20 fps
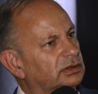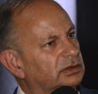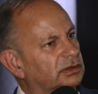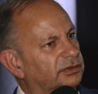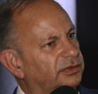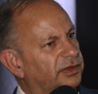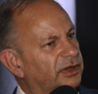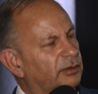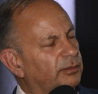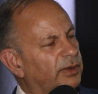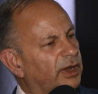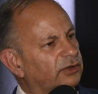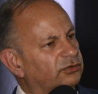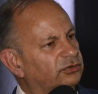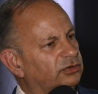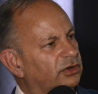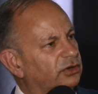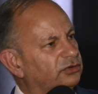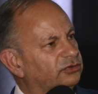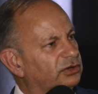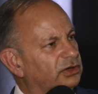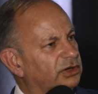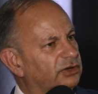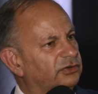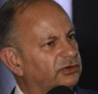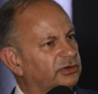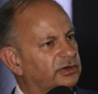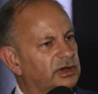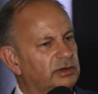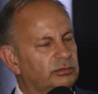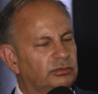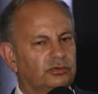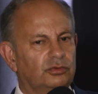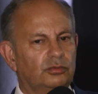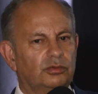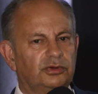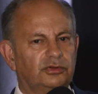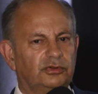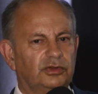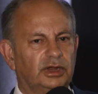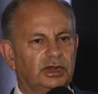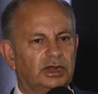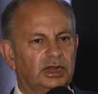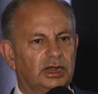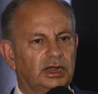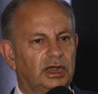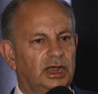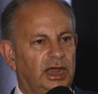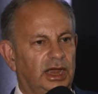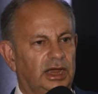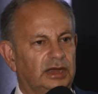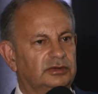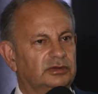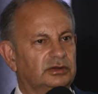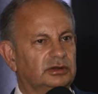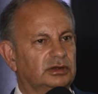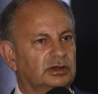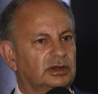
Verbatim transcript: the thing about Churchill is that he was always thinking ahead.